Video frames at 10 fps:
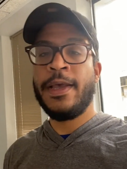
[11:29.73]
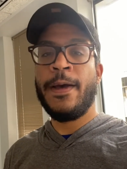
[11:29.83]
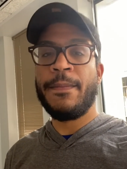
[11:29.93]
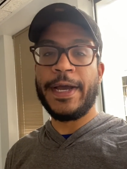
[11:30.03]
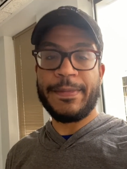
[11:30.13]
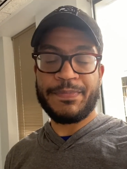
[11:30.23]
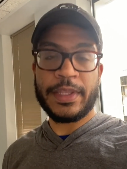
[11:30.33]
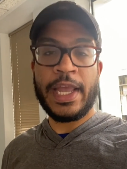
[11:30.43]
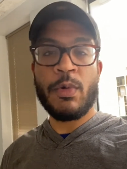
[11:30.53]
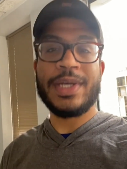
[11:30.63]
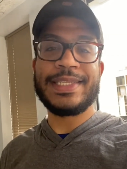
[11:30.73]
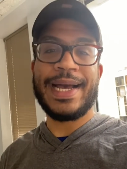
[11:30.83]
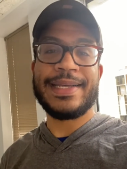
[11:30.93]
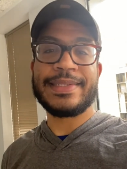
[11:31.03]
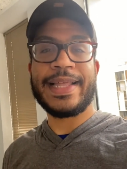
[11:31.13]
But anyways,
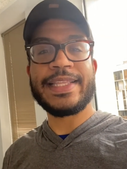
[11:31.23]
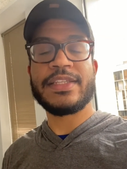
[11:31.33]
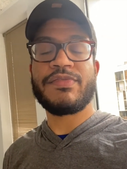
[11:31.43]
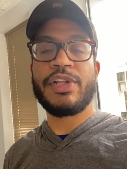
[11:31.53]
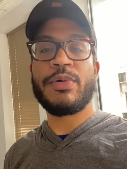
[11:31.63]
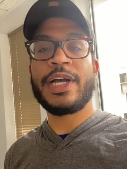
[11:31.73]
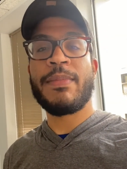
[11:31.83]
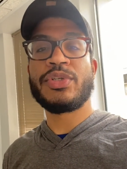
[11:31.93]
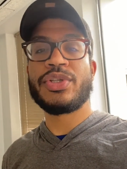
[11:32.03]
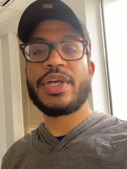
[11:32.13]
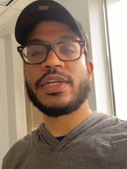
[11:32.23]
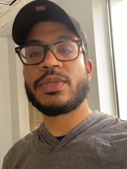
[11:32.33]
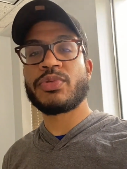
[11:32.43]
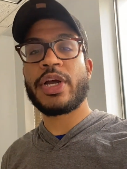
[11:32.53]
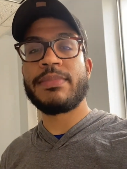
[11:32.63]
guys, like this video, comment your thoughts,
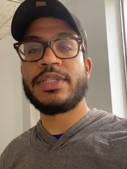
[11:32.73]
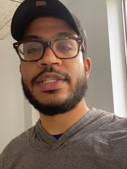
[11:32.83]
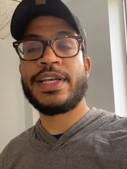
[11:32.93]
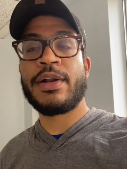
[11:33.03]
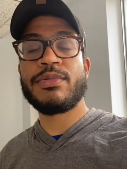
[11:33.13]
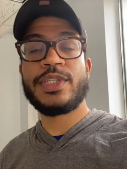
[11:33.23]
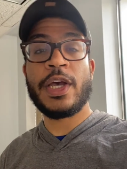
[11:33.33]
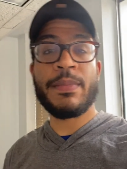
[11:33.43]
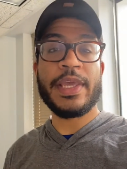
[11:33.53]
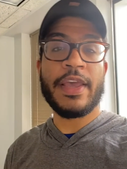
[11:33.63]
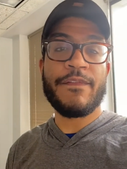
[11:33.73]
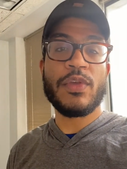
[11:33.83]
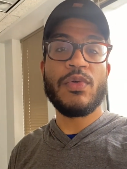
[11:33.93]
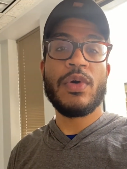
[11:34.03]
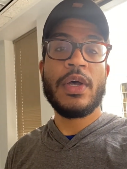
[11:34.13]
subscribe to the channel. Tell me if
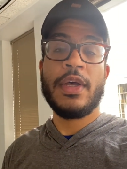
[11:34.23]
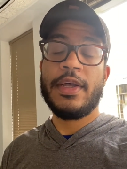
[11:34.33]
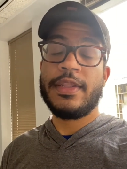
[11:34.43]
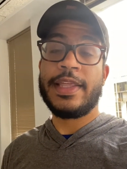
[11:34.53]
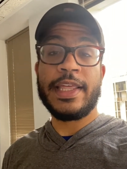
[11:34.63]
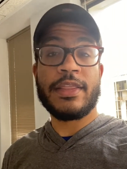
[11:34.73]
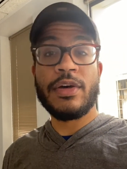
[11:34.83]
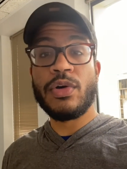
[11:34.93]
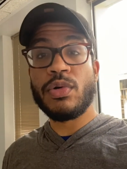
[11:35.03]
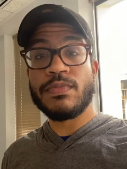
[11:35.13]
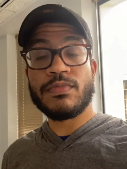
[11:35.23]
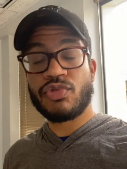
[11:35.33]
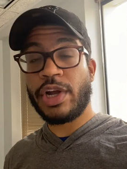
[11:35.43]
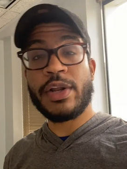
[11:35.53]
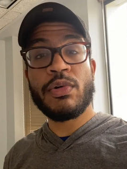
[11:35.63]
you think the
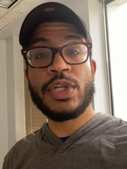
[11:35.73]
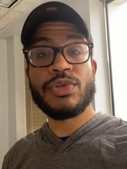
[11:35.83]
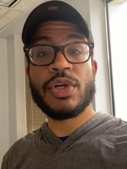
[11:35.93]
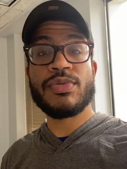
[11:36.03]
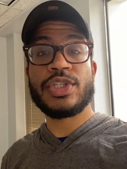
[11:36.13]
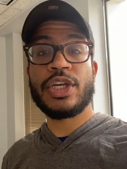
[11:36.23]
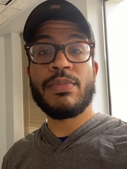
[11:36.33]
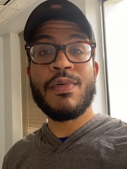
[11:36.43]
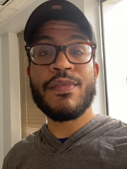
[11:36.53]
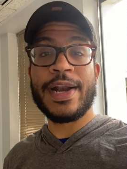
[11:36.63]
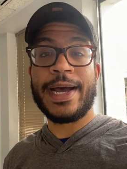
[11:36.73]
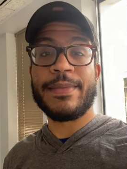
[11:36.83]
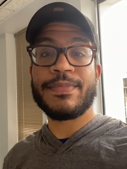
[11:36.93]
trading Julio Jones is a good move or not.